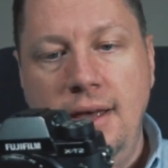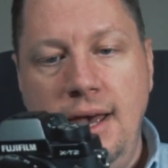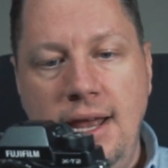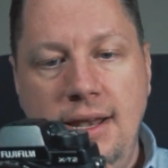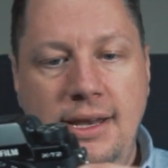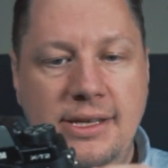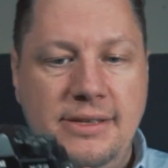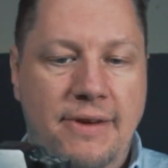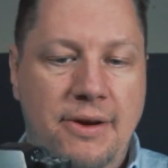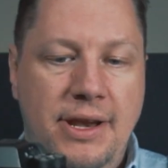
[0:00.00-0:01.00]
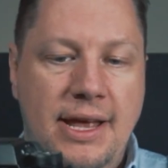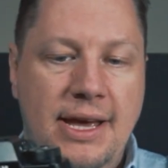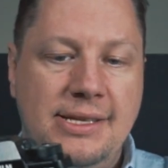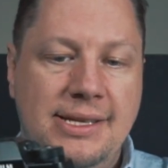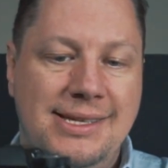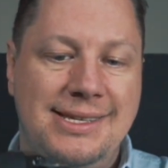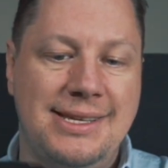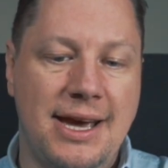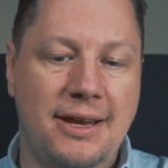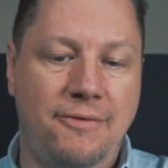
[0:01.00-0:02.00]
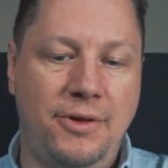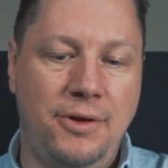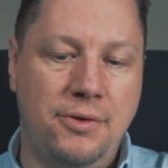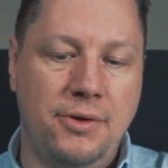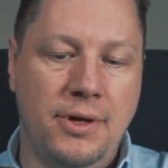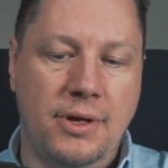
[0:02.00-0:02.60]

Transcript: and this very nice side view